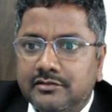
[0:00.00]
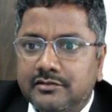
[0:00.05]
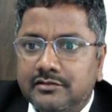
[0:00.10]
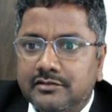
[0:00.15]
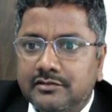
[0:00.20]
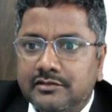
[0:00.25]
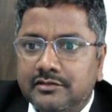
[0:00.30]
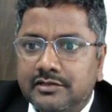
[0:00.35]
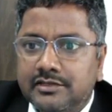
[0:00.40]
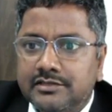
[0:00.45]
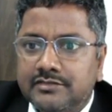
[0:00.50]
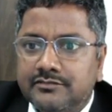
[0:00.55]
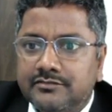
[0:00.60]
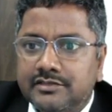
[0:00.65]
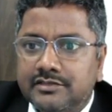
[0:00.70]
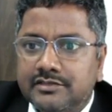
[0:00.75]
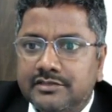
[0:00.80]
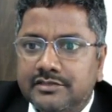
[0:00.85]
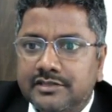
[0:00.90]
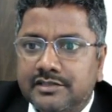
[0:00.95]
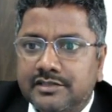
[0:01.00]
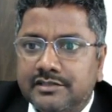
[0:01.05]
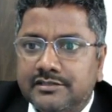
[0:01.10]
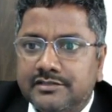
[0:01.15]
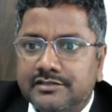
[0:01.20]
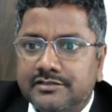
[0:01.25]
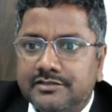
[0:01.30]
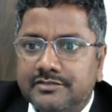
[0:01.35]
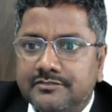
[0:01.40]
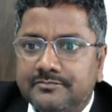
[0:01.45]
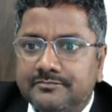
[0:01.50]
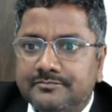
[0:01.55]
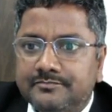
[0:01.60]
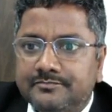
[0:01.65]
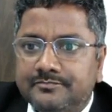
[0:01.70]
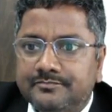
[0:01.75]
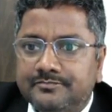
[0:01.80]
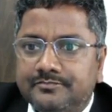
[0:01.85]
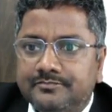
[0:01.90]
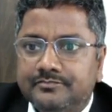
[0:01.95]
this with 6,
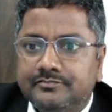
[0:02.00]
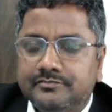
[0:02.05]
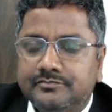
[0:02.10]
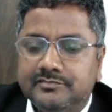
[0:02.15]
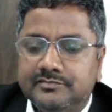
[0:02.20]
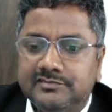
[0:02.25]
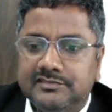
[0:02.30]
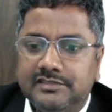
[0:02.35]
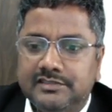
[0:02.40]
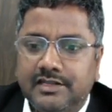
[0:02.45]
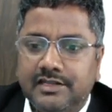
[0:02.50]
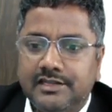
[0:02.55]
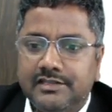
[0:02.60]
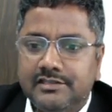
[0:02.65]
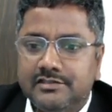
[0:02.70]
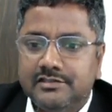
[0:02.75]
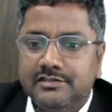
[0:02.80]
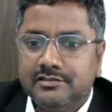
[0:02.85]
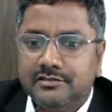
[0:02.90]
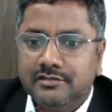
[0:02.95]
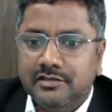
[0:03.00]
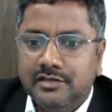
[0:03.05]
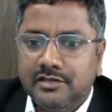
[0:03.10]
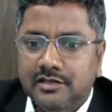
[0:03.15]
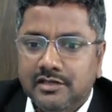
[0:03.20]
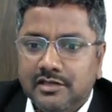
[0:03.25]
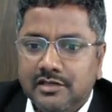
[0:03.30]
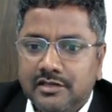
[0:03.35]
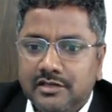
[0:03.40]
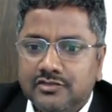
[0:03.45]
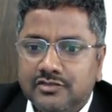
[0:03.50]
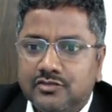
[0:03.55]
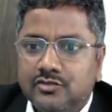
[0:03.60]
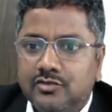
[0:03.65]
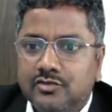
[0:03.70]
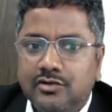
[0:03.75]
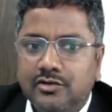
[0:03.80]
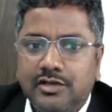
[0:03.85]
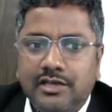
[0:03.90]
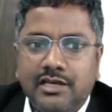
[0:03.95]
right?
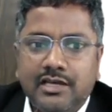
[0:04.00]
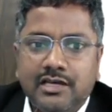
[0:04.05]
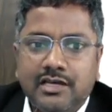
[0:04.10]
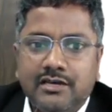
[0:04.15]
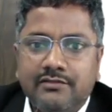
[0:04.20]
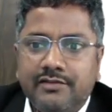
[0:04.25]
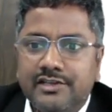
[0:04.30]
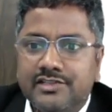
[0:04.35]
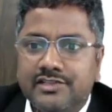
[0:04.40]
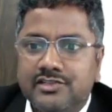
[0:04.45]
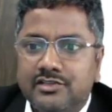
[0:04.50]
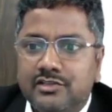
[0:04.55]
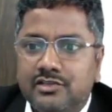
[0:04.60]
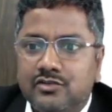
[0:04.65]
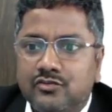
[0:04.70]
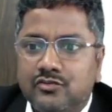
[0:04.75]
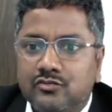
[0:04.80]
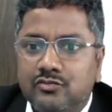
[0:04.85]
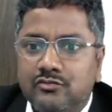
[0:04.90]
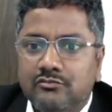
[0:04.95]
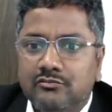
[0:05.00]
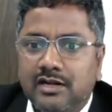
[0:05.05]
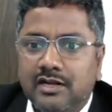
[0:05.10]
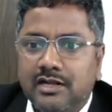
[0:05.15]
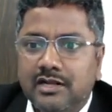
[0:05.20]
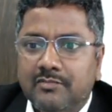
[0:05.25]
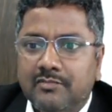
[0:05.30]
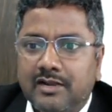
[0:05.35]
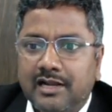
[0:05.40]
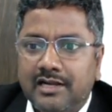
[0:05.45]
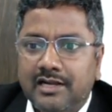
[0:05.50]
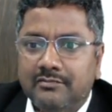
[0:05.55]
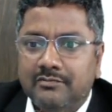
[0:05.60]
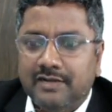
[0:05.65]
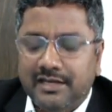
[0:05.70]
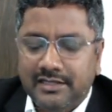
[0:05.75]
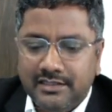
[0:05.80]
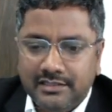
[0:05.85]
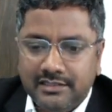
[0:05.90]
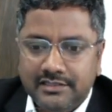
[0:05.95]
So equation 2 multiplied
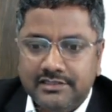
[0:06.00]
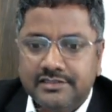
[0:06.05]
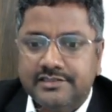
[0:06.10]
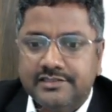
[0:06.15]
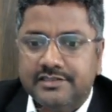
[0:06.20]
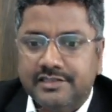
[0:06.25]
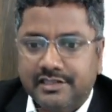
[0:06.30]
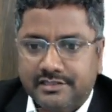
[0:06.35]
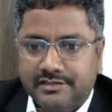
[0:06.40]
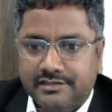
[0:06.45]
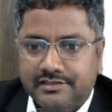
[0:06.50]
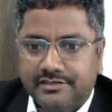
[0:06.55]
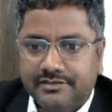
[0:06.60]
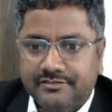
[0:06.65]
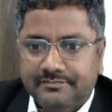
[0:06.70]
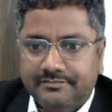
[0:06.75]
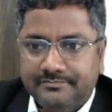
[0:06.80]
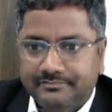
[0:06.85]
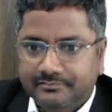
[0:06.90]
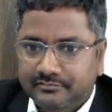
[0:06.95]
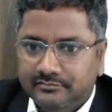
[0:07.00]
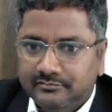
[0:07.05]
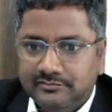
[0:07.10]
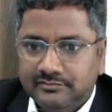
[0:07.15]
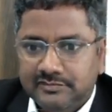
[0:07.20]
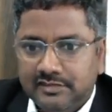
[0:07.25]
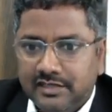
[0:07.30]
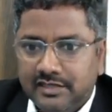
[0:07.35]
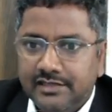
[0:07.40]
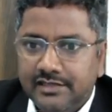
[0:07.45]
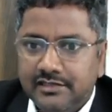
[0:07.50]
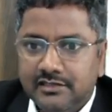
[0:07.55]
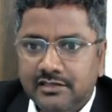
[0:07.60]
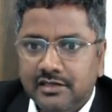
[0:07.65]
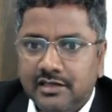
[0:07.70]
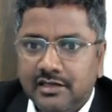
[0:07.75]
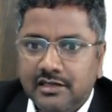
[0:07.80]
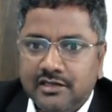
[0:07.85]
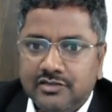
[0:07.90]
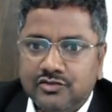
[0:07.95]
by 6, right?
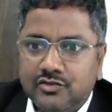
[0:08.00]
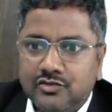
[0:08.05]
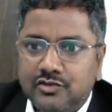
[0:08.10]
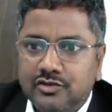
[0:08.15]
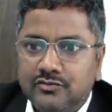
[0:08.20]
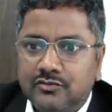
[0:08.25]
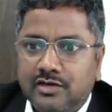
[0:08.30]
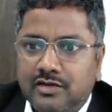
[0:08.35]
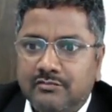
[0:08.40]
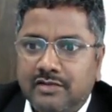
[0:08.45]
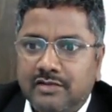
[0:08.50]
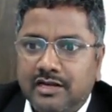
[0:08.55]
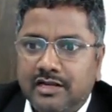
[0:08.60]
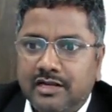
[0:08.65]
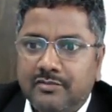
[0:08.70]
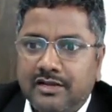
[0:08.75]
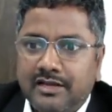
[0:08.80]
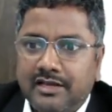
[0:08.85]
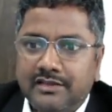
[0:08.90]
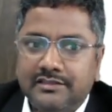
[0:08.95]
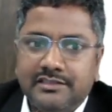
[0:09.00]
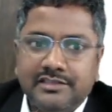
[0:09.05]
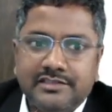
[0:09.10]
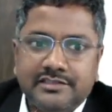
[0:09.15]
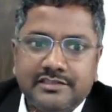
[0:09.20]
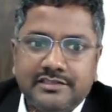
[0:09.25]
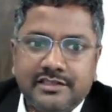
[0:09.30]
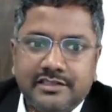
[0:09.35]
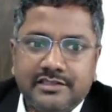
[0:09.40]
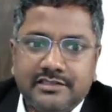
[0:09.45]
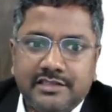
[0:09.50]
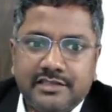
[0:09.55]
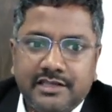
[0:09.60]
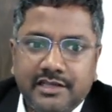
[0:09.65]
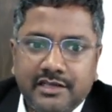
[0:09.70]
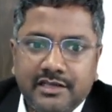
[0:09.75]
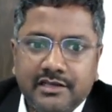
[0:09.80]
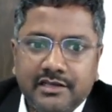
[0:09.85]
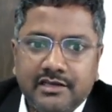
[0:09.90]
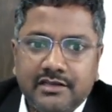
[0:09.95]
So you are multiplying this 6
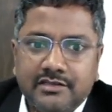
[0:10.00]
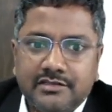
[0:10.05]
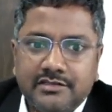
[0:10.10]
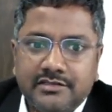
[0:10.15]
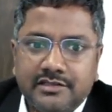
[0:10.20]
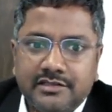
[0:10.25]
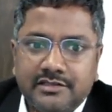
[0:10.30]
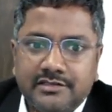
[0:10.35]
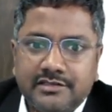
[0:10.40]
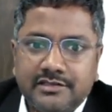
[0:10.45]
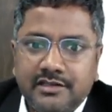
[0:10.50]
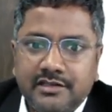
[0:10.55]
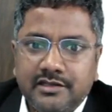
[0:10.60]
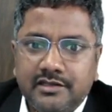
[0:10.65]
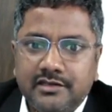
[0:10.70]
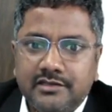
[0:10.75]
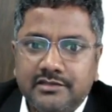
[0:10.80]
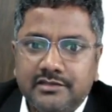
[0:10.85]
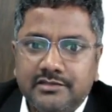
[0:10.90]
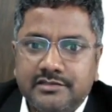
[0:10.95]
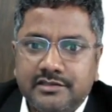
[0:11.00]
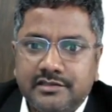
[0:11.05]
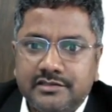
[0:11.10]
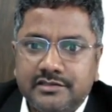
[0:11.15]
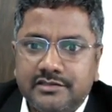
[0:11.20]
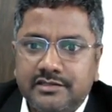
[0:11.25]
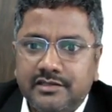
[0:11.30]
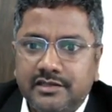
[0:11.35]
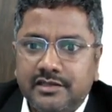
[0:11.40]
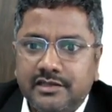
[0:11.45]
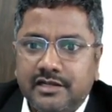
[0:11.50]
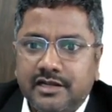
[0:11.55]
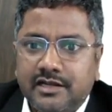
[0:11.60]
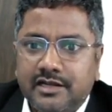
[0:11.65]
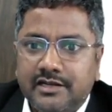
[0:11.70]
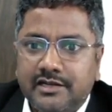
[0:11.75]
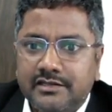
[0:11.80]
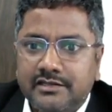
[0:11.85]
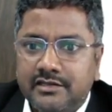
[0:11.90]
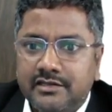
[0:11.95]
here, 6 here, 6 here,
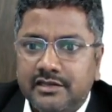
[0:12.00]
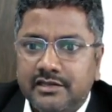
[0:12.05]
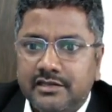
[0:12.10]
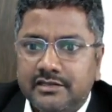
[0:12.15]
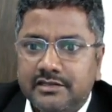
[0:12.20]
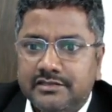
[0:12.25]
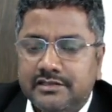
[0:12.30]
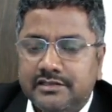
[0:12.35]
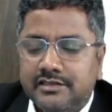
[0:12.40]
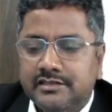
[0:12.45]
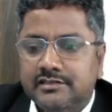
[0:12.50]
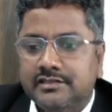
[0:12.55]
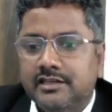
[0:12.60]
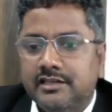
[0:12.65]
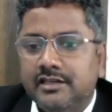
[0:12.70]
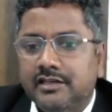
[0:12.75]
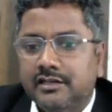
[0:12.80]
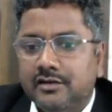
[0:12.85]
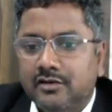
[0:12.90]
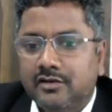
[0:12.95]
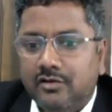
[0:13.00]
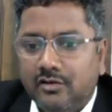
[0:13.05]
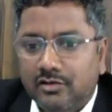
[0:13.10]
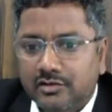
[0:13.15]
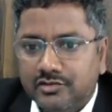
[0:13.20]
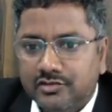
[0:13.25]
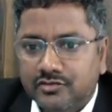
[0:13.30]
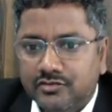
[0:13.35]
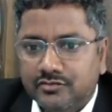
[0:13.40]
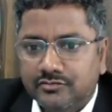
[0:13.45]
and 6 here also.